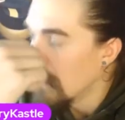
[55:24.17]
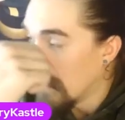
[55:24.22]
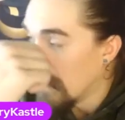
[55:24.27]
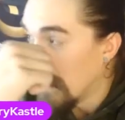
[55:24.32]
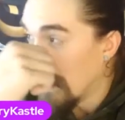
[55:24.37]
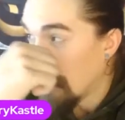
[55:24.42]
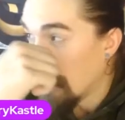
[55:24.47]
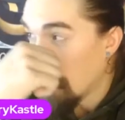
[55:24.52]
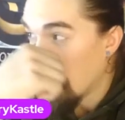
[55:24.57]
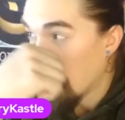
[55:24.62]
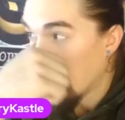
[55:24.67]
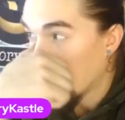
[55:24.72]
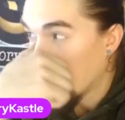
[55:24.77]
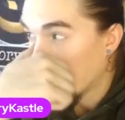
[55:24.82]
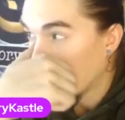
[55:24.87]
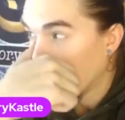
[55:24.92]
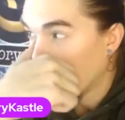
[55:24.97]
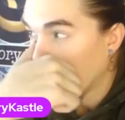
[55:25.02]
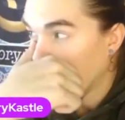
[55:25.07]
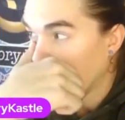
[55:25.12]
Um,
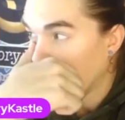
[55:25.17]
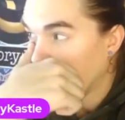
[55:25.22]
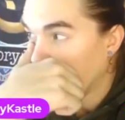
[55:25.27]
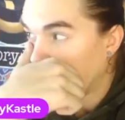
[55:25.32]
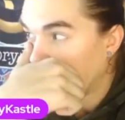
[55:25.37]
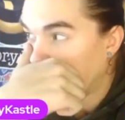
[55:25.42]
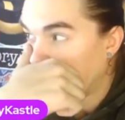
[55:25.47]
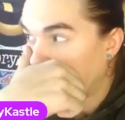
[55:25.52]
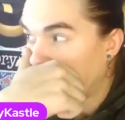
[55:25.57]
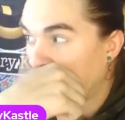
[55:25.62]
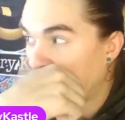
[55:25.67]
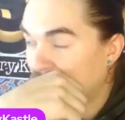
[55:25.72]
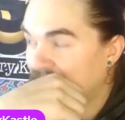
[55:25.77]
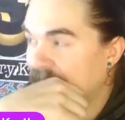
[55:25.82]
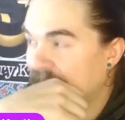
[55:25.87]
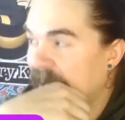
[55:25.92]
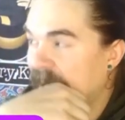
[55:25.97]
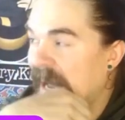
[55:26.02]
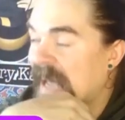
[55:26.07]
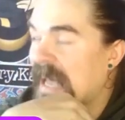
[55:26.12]
but
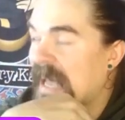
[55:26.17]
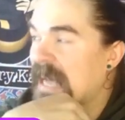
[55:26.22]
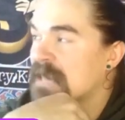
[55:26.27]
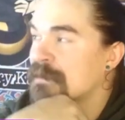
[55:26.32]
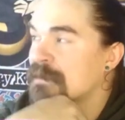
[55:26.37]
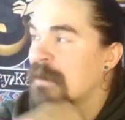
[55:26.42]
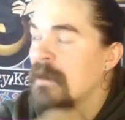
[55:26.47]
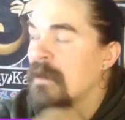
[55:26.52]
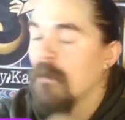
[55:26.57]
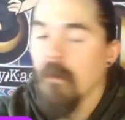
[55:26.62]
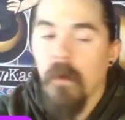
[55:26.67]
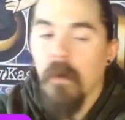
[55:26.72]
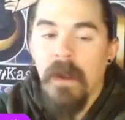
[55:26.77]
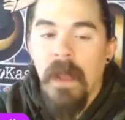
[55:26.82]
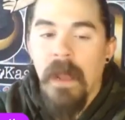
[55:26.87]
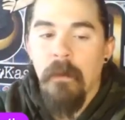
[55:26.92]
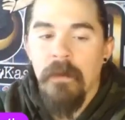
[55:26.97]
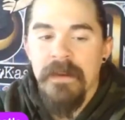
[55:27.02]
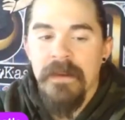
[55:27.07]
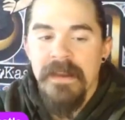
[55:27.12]
the guy asked me what
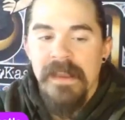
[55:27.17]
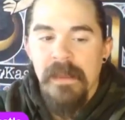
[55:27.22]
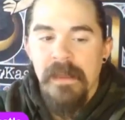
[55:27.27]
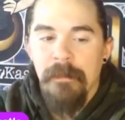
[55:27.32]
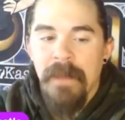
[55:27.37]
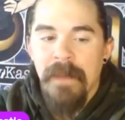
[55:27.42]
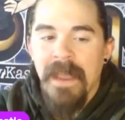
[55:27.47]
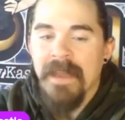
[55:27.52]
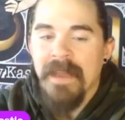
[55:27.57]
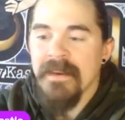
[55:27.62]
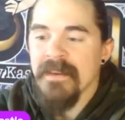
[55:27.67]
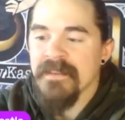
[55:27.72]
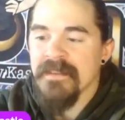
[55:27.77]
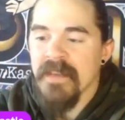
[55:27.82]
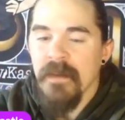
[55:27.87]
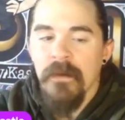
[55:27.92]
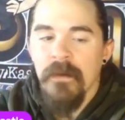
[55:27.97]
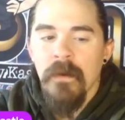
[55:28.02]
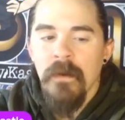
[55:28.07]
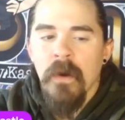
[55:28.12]
I wanted to get paid, and he
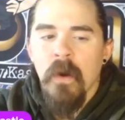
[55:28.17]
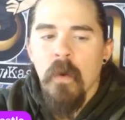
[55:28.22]
said,